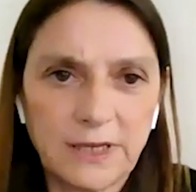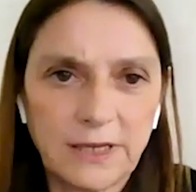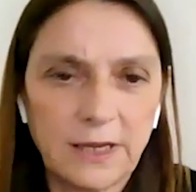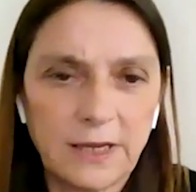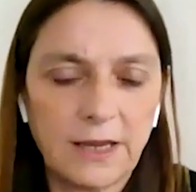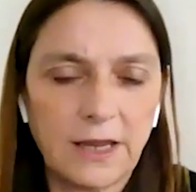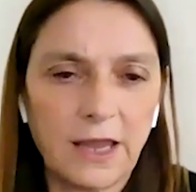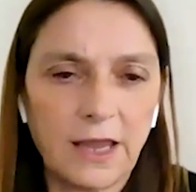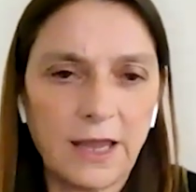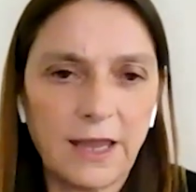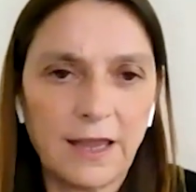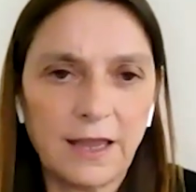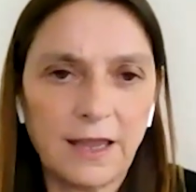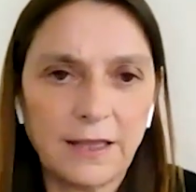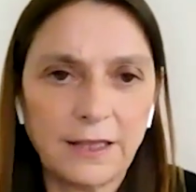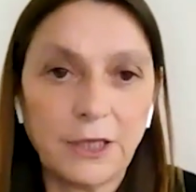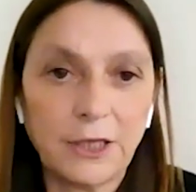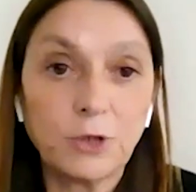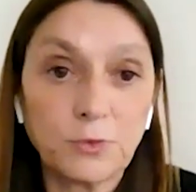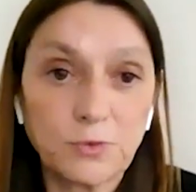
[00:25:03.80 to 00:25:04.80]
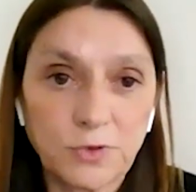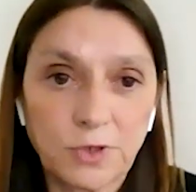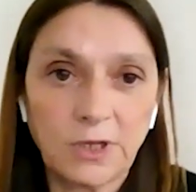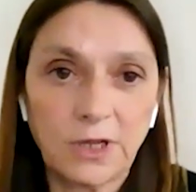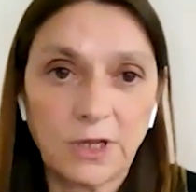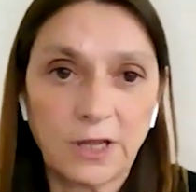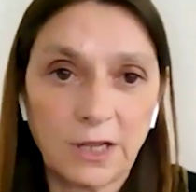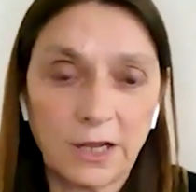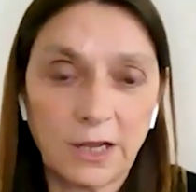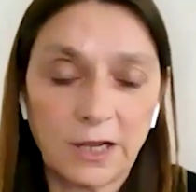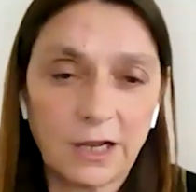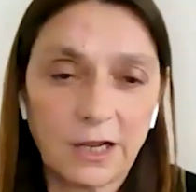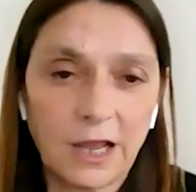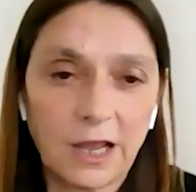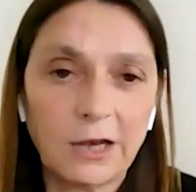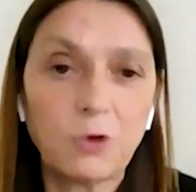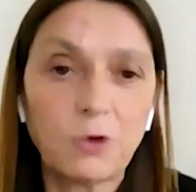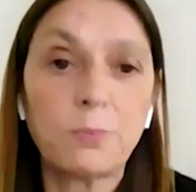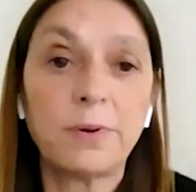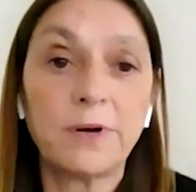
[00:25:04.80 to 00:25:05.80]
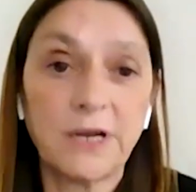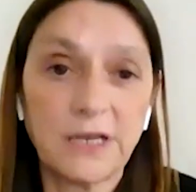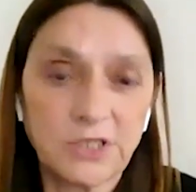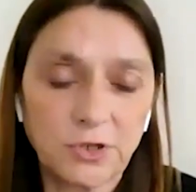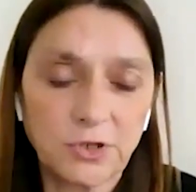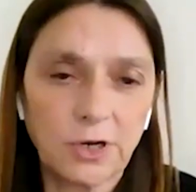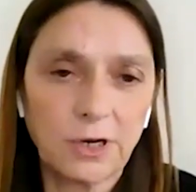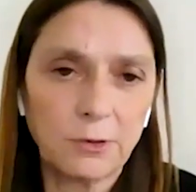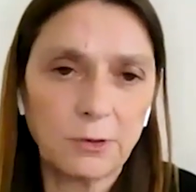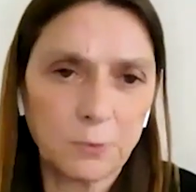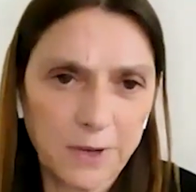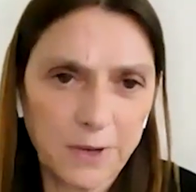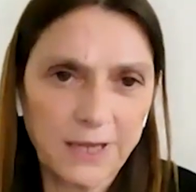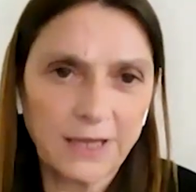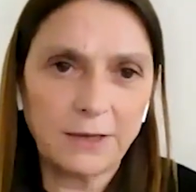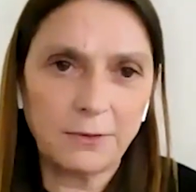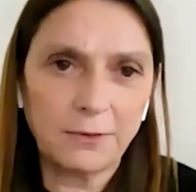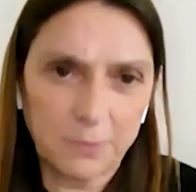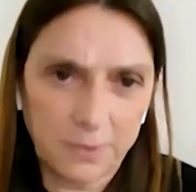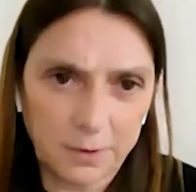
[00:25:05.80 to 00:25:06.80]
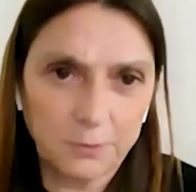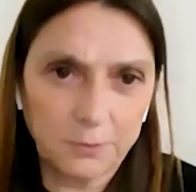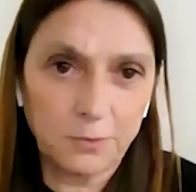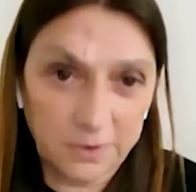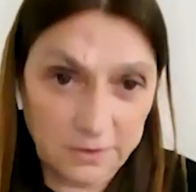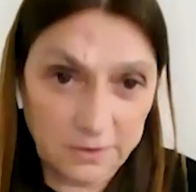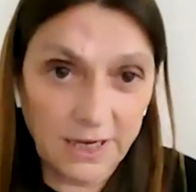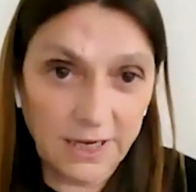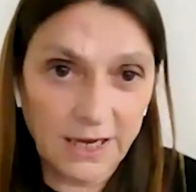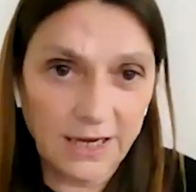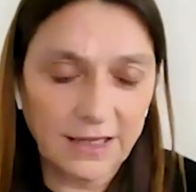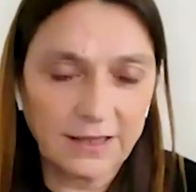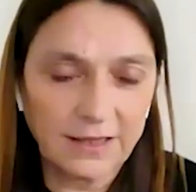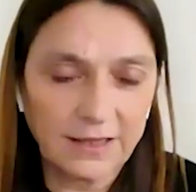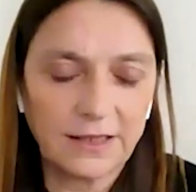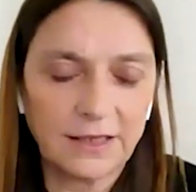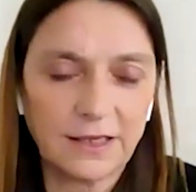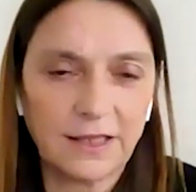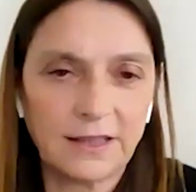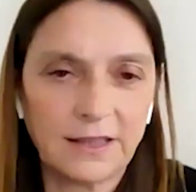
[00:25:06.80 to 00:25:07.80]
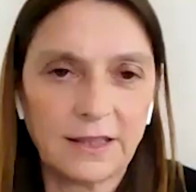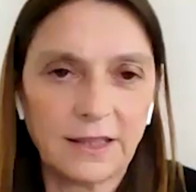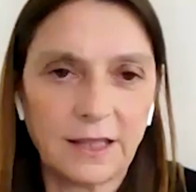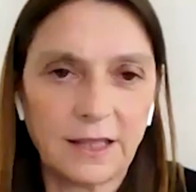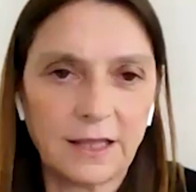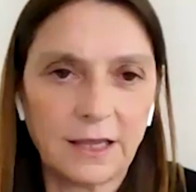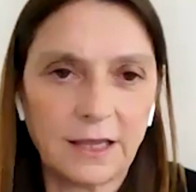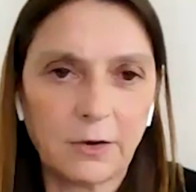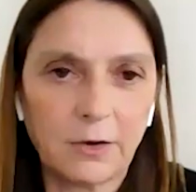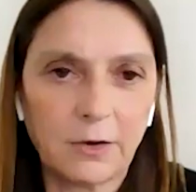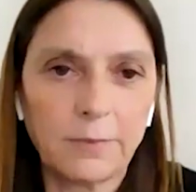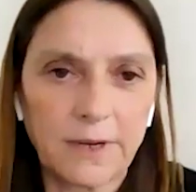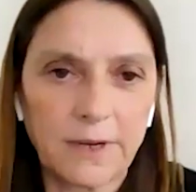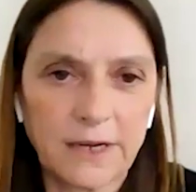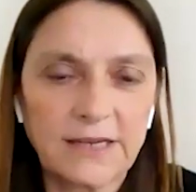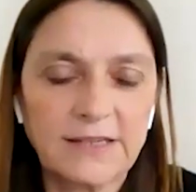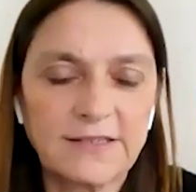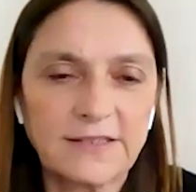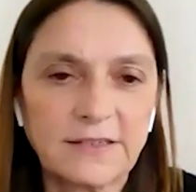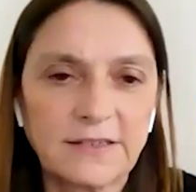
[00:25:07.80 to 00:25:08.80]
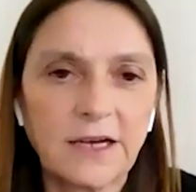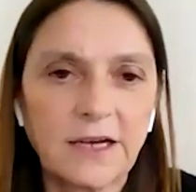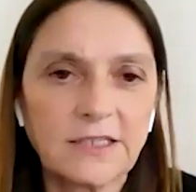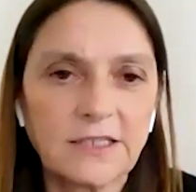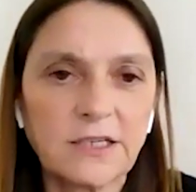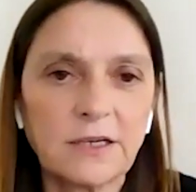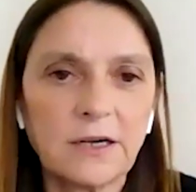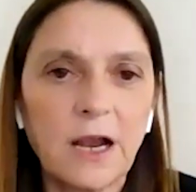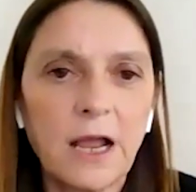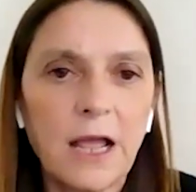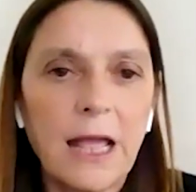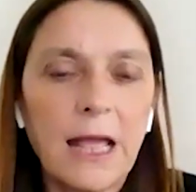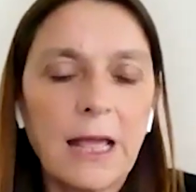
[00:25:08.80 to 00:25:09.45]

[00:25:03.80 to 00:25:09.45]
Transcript: be used in an operational way, we really need a governance structure.